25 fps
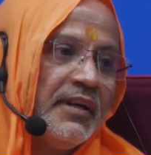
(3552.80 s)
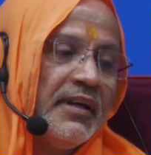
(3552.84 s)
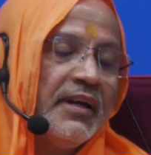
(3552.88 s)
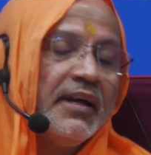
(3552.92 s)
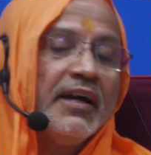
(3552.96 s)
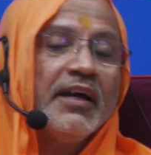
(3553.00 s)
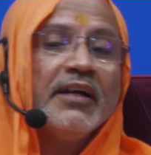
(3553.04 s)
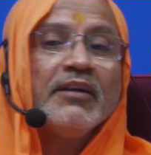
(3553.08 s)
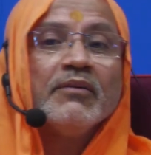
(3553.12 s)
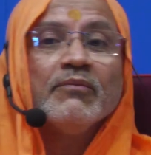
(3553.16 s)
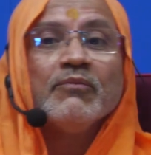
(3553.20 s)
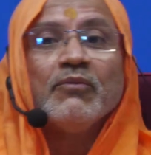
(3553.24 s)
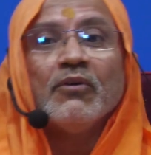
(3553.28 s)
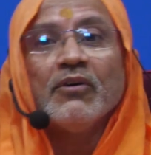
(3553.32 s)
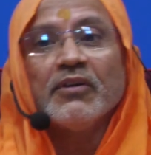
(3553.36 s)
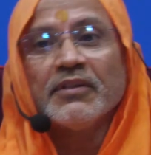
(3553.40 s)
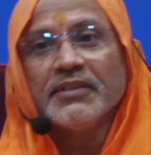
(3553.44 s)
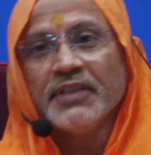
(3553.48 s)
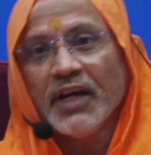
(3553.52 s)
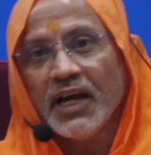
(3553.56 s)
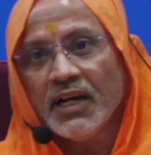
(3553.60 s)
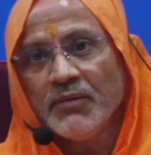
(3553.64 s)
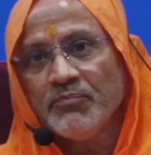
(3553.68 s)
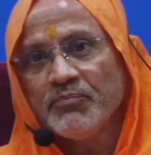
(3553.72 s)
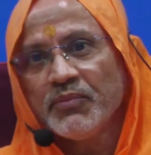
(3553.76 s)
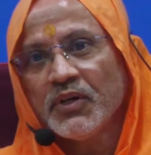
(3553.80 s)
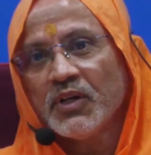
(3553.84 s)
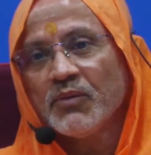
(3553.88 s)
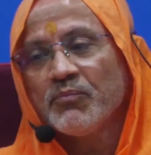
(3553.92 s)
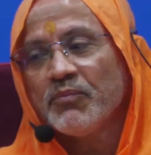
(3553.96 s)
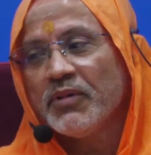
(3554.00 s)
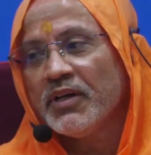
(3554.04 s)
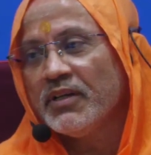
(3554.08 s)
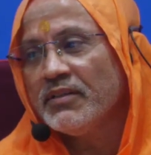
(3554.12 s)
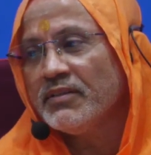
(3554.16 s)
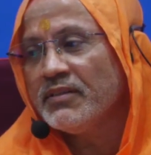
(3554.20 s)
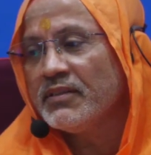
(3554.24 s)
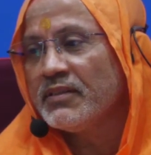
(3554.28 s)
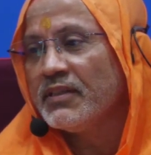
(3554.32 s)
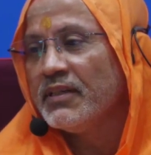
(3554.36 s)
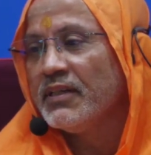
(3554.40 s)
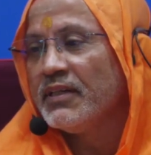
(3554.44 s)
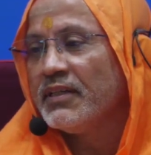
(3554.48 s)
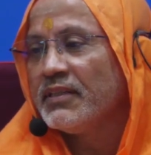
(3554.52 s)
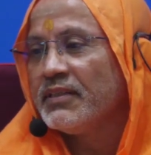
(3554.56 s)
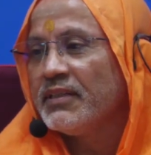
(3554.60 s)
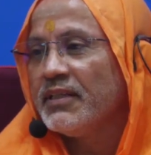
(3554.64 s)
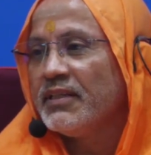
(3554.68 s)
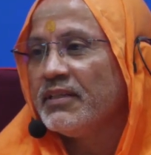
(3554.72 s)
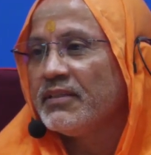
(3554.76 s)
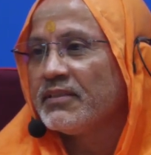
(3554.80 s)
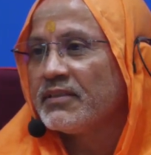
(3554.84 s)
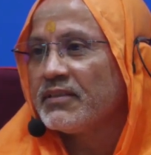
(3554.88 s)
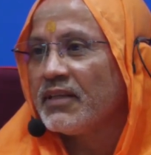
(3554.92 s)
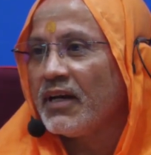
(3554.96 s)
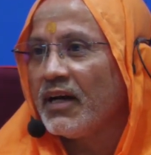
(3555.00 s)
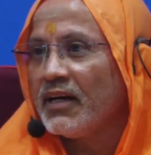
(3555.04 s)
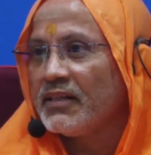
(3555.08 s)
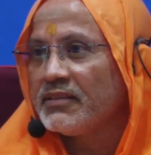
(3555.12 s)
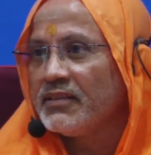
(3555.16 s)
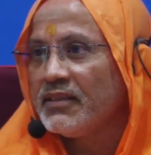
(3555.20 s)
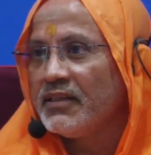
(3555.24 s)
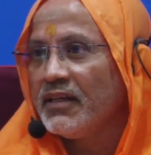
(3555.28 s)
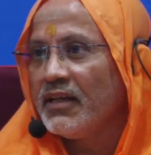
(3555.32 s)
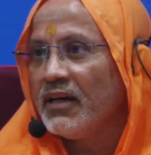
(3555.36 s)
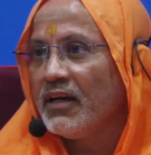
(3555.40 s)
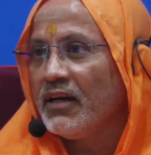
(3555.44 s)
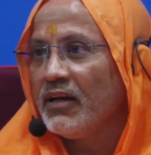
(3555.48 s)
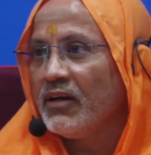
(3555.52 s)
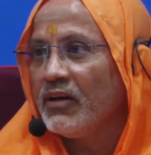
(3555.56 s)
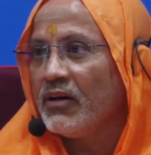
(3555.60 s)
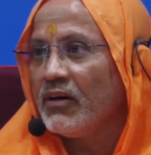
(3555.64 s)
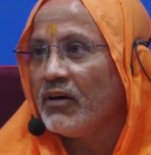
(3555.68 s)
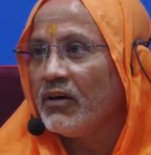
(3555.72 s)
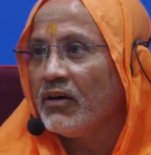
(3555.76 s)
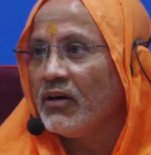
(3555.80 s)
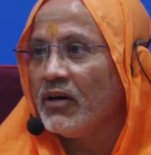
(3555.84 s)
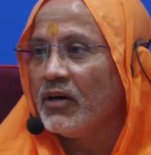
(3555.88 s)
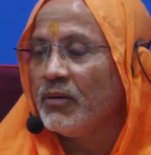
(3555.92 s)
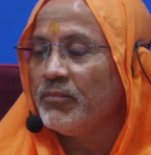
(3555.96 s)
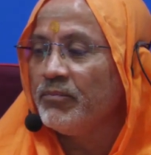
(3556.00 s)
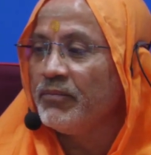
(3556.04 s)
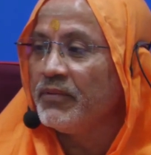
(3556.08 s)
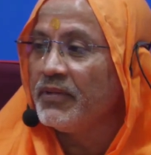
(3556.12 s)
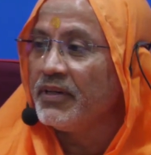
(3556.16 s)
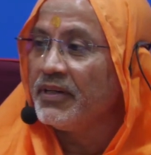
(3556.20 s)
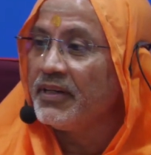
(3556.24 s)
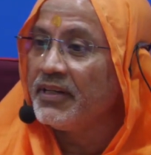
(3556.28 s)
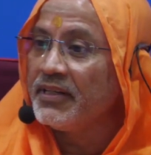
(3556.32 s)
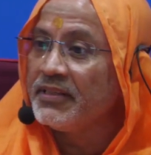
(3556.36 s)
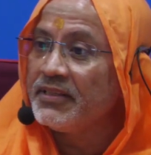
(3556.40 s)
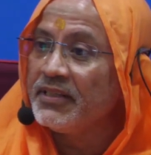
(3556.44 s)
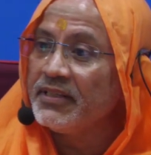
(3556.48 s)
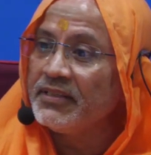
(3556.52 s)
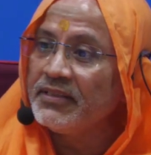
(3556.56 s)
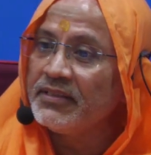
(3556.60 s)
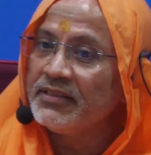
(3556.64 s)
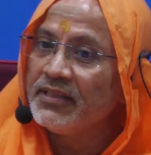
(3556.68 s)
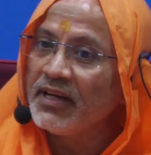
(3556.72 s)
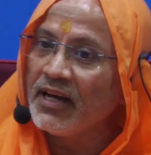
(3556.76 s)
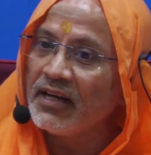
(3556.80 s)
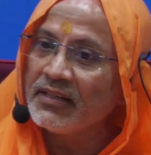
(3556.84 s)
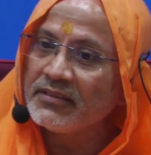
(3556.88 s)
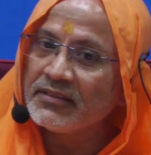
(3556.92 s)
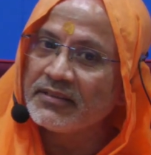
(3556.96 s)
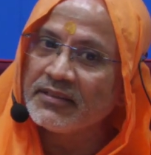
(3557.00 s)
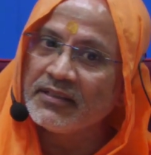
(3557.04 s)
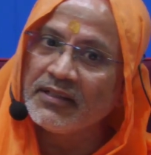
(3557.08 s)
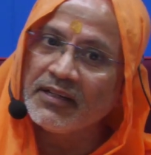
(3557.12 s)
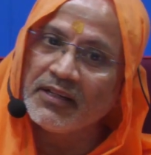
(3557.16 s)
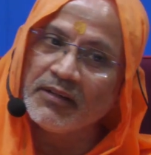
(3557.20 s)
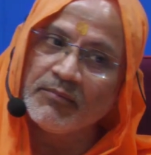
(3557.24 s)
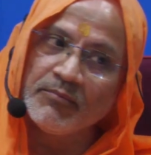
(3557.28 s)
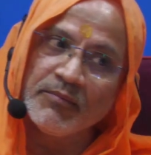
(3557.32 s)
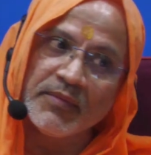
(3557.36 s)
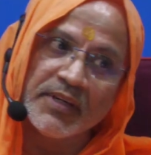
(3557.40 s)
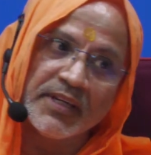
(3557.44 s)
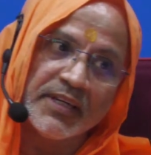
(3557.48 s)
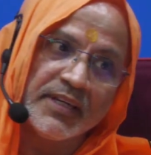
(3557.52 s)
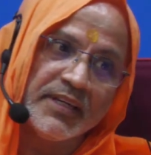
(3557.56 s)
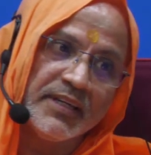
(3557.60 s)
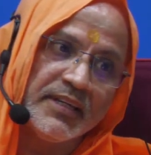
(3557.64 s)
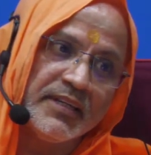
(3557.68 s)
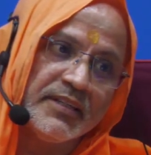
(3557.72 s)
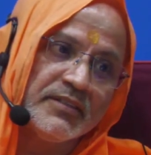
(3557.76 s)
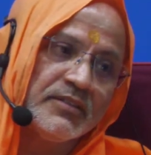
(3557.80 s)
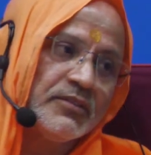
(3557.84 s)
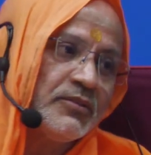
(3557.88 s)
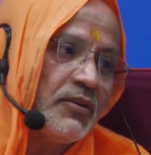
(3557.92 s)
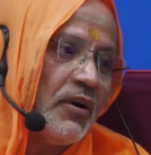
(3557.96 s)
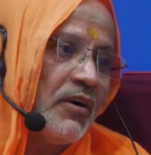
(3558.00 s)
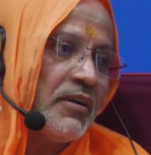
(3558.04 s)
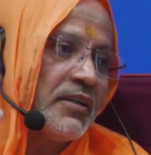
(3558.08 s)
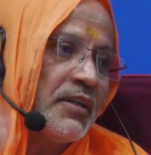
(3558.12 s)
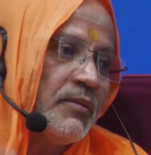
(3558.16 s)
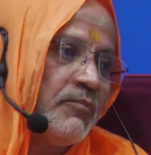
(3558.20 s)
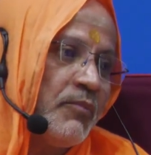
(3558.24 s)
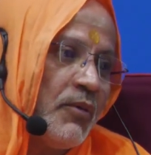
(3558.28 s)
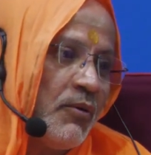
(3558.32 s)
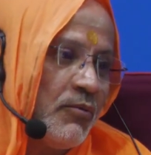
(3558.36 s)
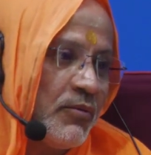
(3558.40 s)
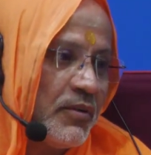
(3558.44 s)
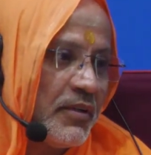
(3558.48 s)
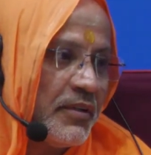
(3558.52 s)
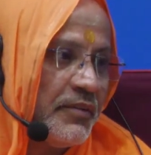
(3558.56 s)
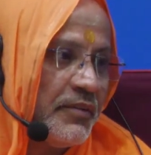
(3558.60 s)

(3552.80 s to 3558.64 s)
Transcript: And for that purpose, the sadhana of Nididhyasanam is talked about.